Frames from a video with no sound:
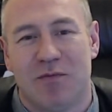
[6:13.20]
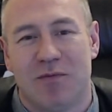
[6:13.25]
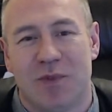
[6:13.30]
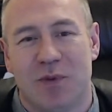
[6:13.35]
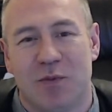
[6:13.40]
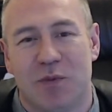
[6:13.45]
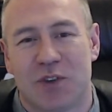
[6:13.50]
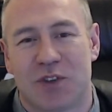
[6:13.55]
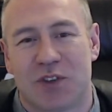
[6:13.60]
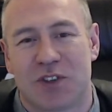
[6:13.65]

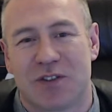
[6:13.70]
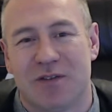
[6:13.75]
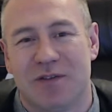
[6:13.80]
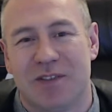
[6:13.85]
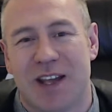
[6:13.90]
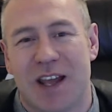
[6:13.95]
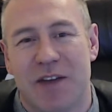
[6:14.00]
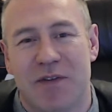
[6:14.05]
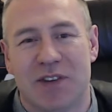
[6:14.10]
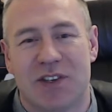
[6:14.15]
was
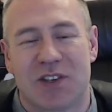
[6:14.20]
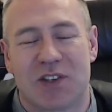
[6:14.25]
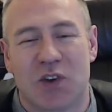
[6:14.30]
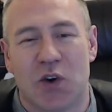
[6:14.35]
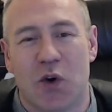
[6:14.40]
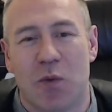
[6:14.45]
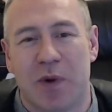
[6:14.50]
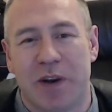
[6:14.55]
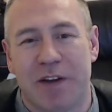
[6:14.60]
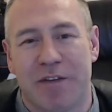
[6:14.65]
giving
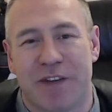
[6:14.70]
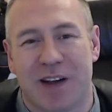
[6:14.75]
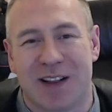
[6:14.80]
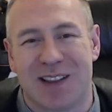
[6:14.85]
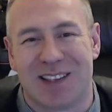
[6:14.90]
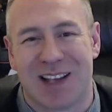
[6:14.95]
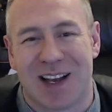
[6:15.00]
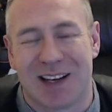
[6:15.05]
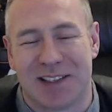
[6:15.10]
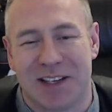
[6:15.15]
so many
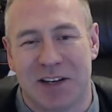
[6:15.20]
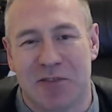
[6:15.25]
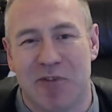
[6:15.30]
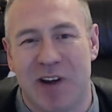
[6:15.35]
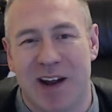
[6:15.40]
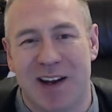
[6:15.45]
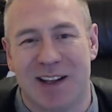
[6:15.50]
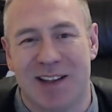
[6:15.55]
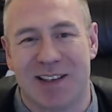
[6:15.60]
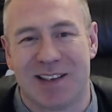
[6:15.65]
fantastic
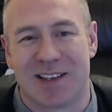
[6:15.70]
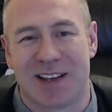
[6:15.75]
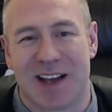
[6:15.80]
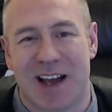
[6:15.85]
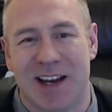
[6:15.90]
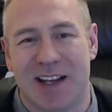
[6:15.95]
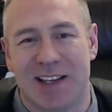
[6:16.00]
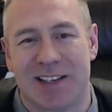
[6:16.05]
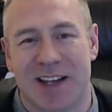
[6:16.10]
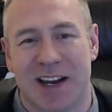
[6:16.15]
readings,
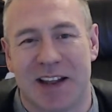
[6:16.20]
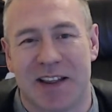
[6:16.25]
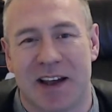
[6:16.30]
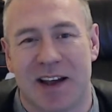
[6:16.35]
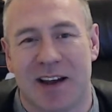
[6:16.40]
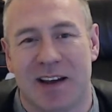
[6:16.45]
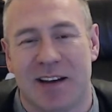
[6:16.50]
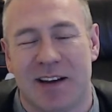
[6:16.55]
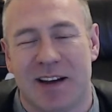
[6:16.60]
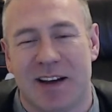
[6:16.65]
and he said at
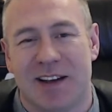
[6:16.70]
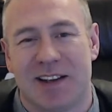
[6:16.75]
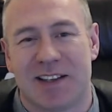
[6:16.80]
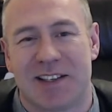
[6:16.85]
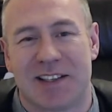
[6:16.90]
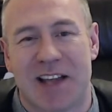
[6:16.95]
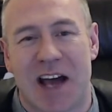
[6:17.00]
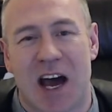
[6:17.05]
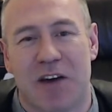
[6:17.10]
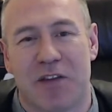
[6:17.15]
the
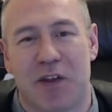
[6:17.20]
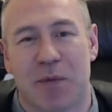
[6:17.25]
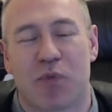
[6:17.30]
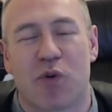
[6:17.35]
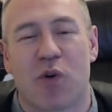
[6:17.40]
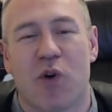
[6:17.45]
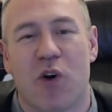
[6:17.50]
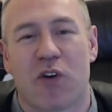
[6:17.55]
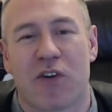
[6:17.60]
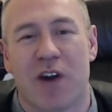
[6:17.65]
start of the
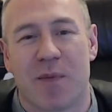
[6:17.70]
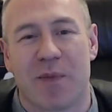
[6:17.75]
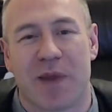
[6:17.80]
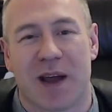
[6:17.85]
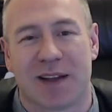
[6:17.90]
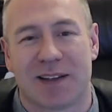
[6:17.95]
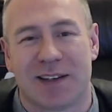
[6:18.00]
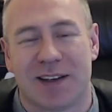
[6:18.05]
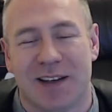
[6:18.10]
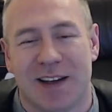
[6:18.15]
programme
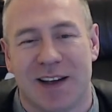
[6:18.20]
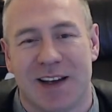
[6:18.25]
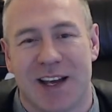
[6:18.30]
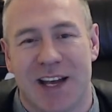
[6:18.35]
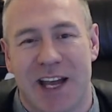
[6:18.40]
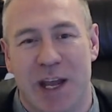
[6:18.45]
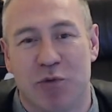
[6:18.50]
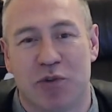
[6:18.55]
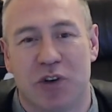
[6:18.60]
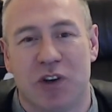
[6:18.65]
that
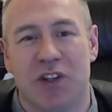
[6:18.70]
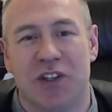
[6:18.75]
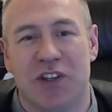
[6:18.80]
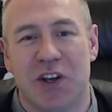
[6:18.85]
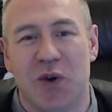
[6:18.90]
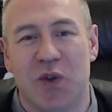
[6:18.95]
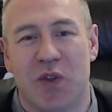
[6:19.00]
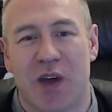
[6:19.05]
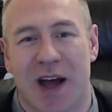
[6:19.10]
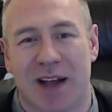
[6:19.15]
he was going to
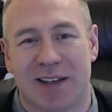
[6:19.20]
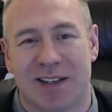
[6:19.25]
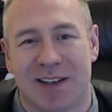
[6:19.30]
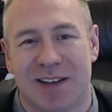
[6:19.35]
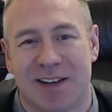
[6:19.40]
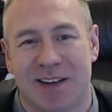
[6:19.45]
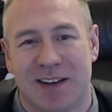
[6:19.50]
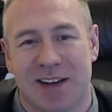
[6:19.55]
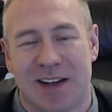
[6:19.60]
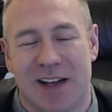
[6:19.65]
do that,
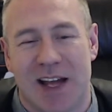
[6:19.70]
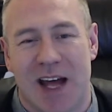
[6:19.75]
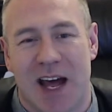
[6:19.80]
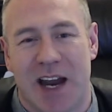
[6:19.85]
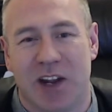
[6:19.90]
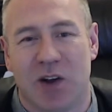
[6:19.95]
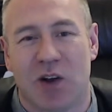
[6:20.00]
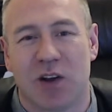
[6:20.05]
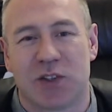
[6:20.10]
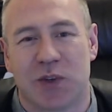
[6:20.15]
and
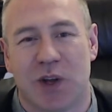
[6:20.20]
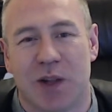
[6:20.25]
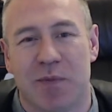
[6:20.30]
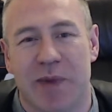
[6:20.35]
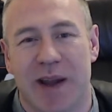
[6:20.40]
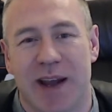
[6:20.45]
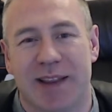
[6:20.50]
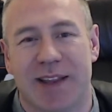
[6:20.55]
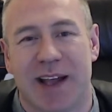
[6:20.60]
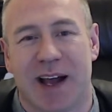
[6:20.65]
he also
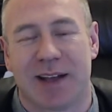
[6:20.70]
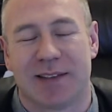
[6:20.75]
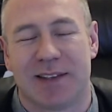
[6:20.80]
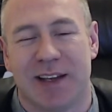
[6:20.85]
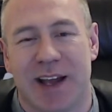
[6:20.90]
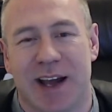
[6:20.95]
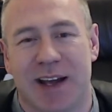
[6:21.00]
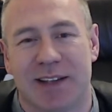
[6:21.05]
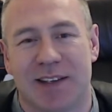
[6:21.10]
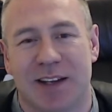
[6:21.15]
admitted that he
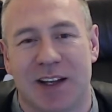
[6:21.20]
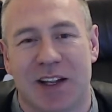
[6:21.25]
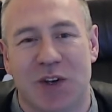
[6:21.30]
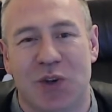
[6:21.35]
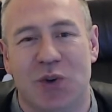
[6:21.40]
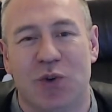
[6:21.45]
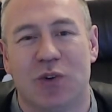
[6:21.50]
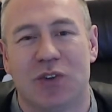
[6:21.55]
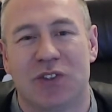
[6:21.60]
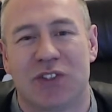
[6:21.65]
had
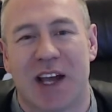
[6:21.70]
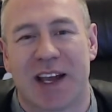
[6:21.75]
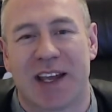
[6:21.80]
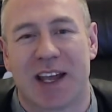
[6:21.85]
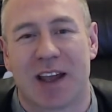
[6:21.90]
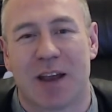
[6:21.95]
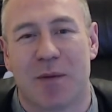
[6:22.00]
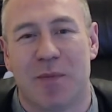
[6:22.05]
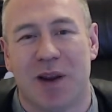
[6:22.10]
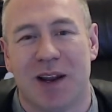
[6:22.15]
no
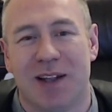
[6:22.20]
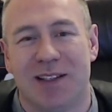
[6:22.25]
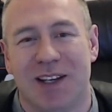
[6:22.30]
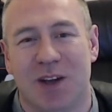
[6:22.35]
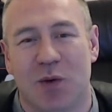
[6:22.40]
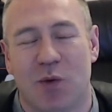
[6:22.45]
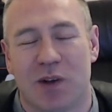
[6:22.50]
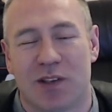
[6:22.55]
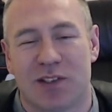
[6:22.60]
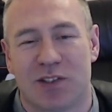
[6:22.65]
psychic ability
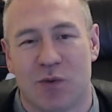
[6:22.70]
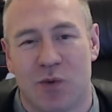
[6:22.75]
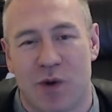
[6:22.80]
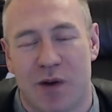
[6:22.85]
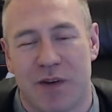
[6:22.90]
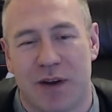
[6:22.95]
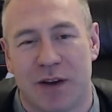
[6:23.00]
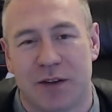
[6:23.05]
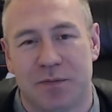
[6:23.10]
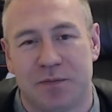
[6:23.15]

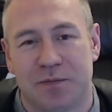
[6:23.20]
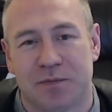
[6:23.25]
whatsoever.